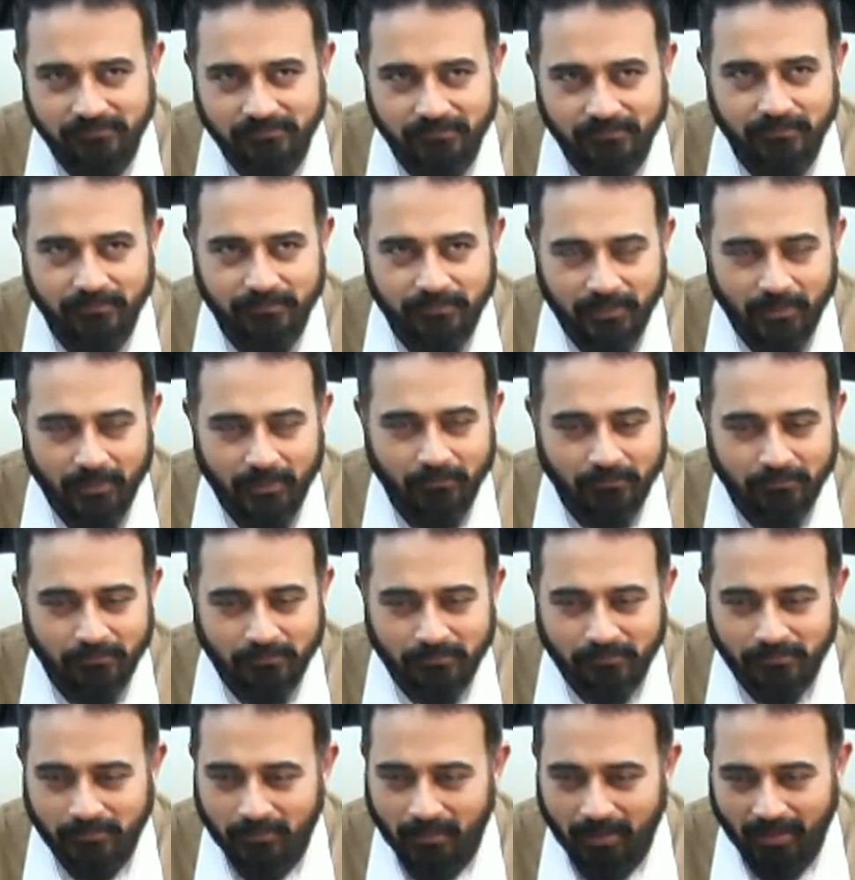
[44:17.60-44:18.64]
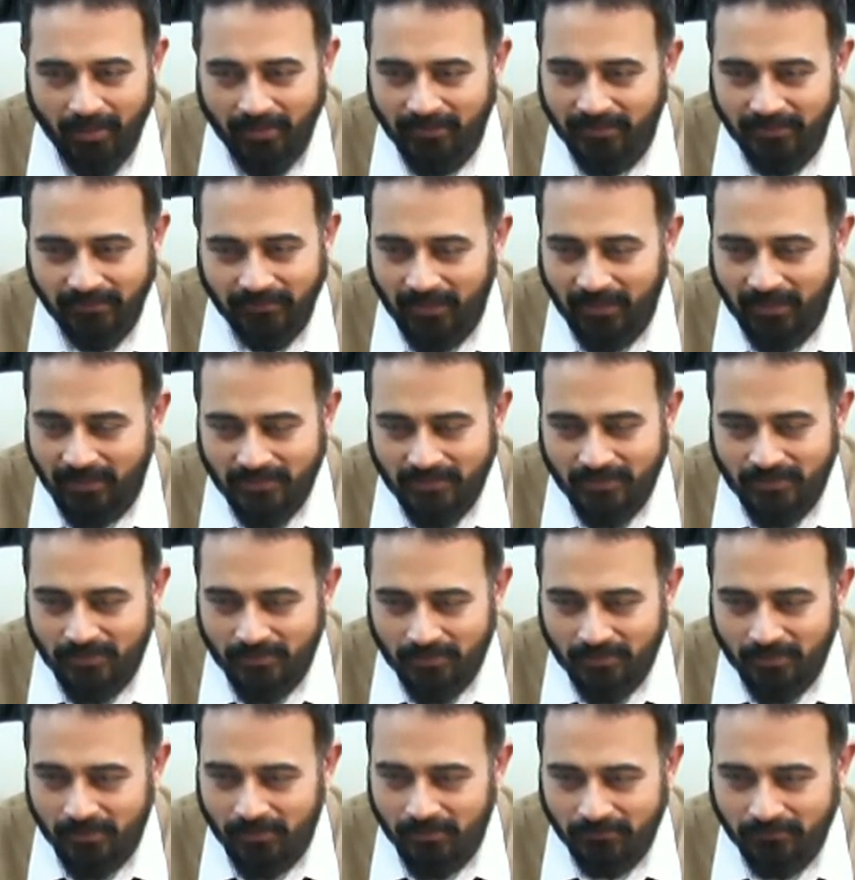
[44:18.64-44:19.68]
yeah, I think that
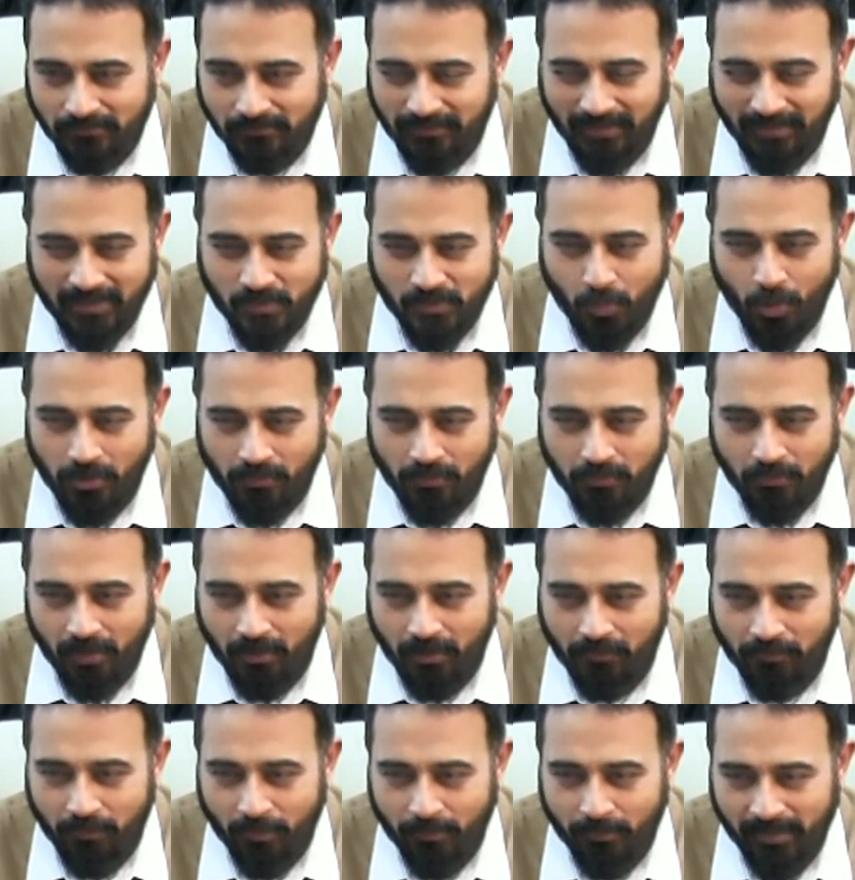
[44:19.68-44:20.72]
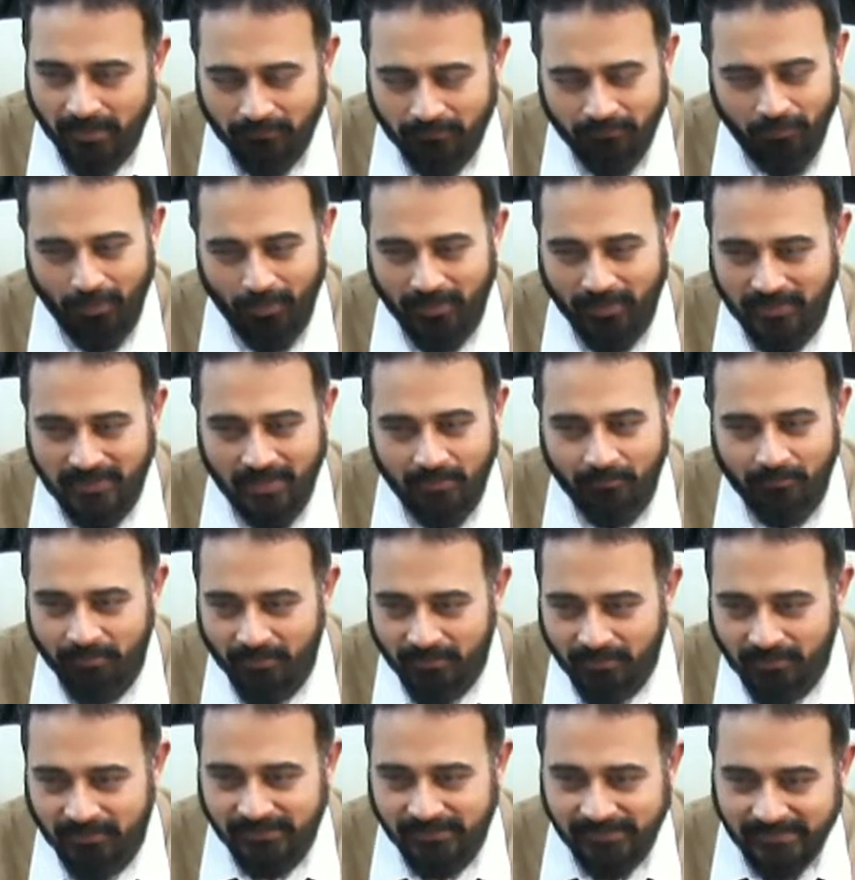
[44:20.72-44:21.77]
is what worked for me. For
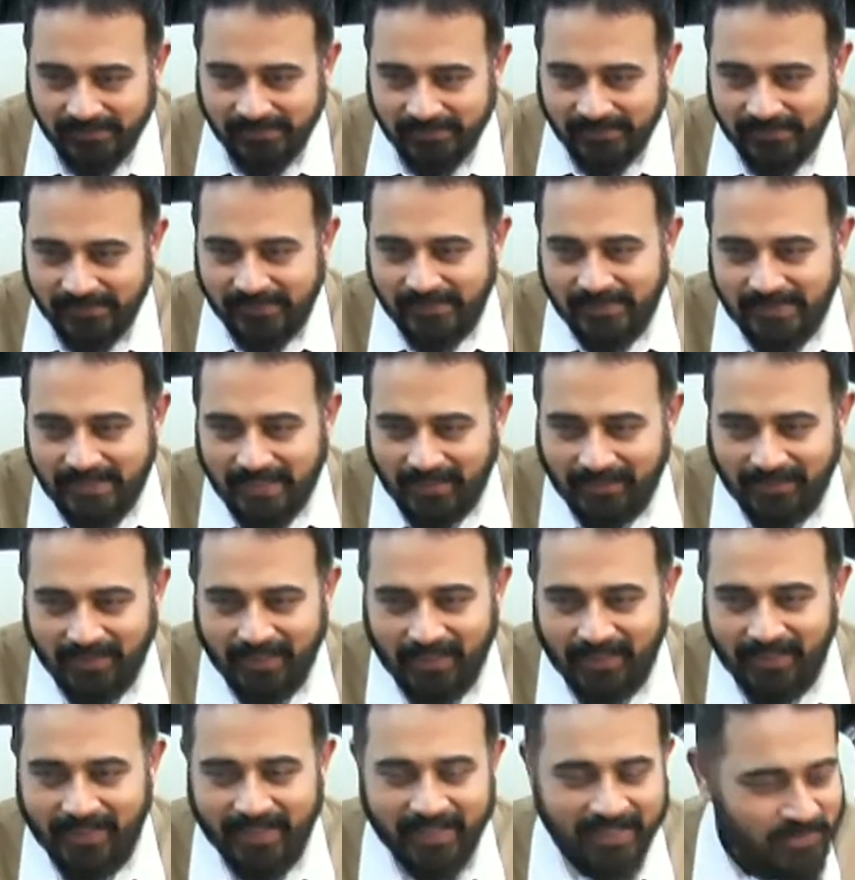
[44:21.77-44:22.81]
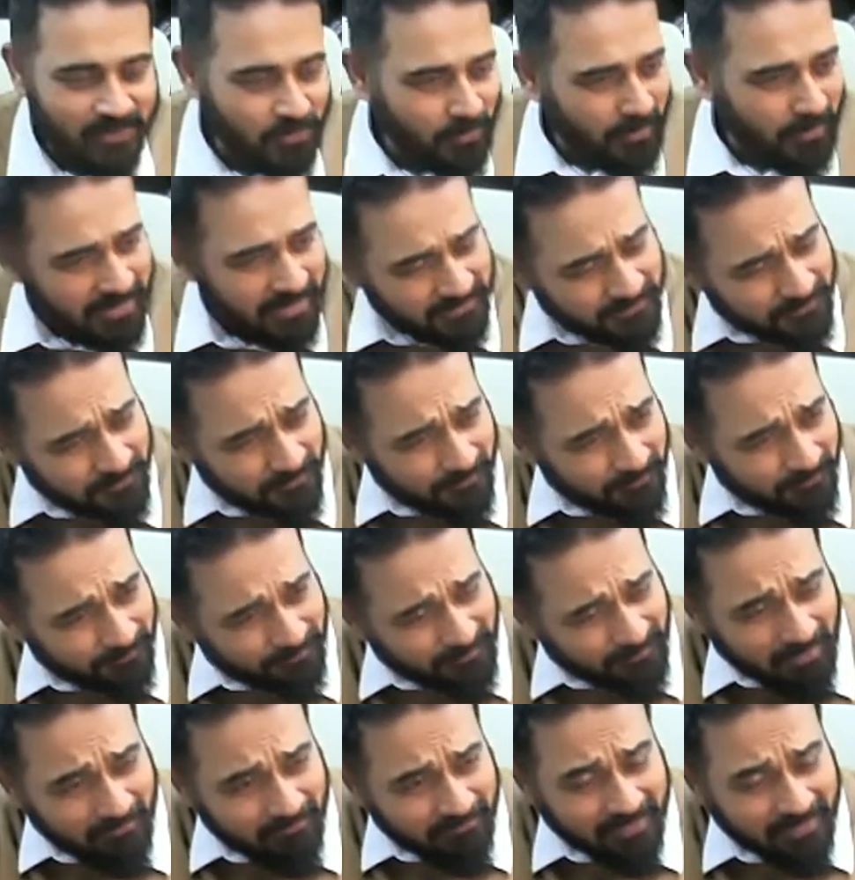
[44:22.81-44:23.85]
example, there are days when
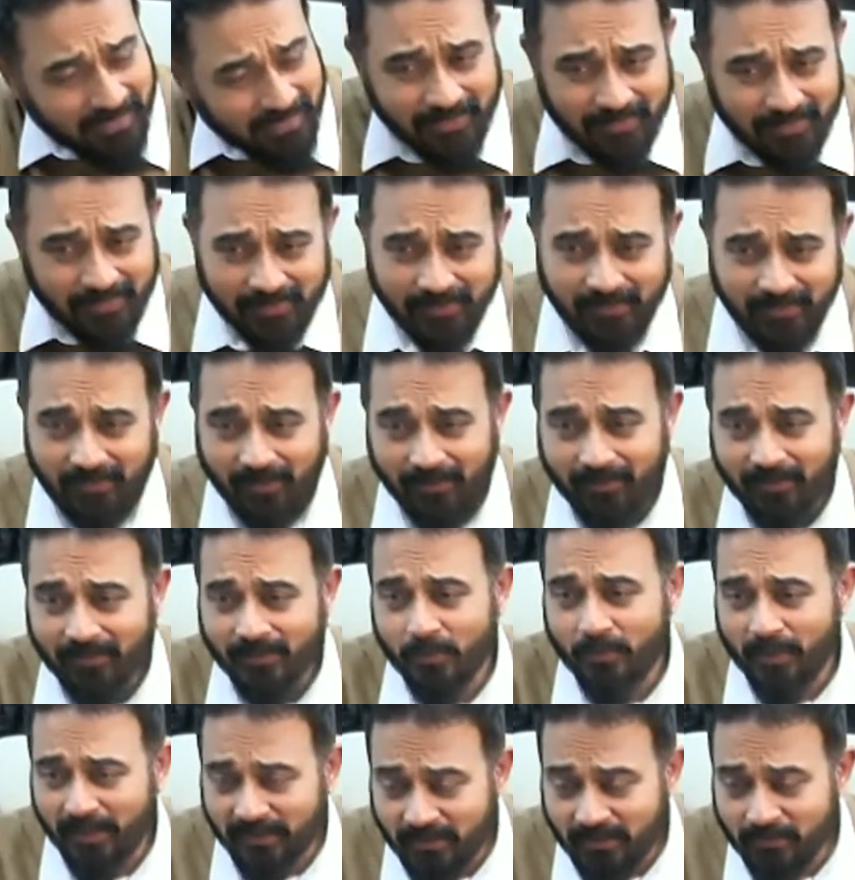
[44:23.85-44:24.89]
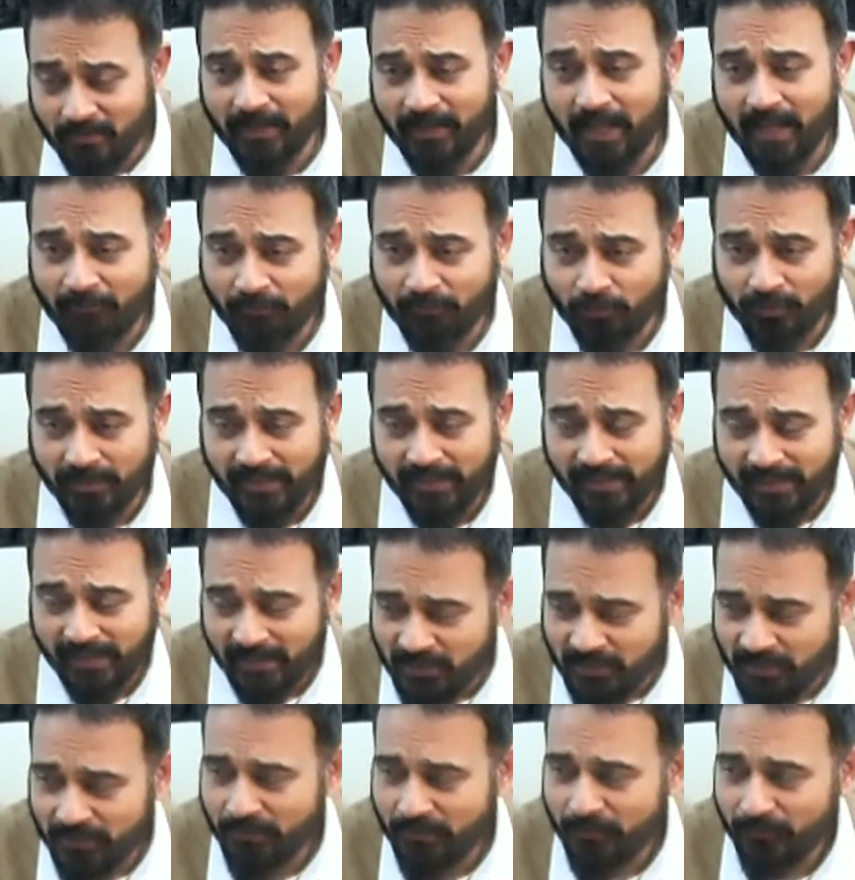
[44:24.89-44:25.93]
I'm feeling a little under the weather, but I have to
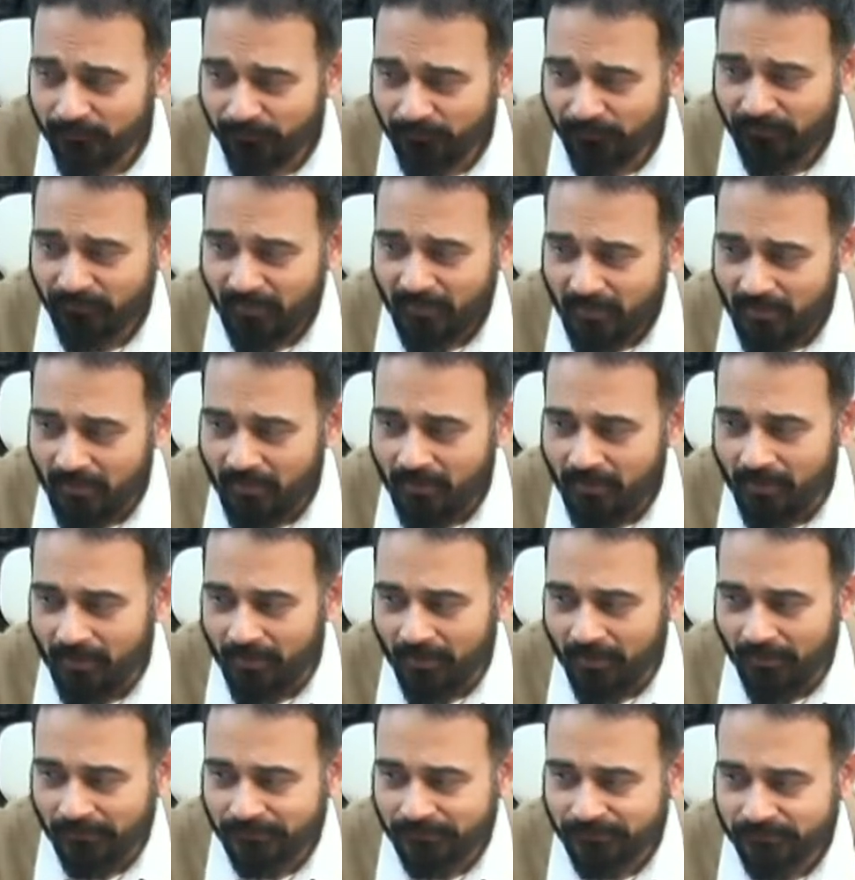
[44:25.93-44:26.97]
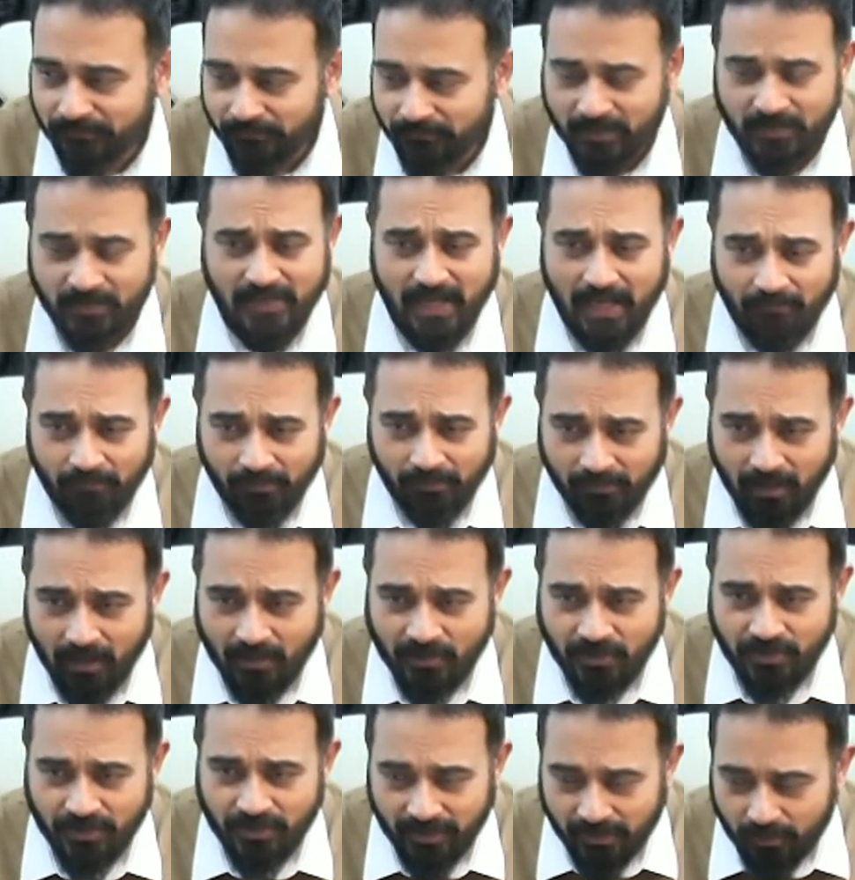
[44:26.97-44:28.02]
teach because I have a class
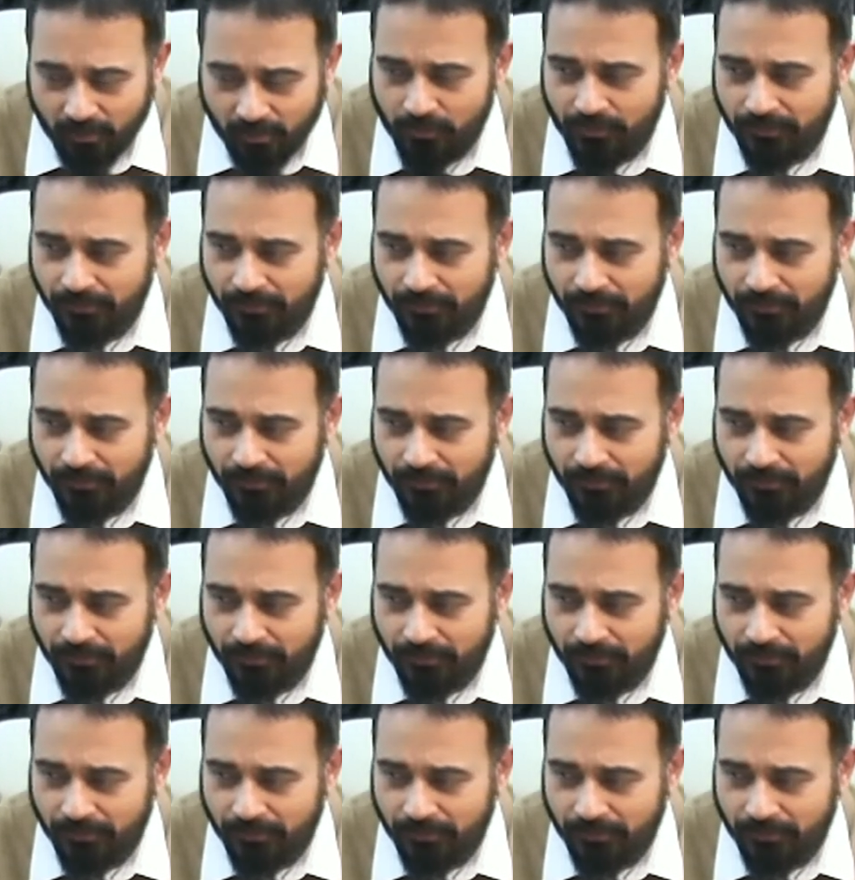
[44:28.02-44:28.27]
scheduled.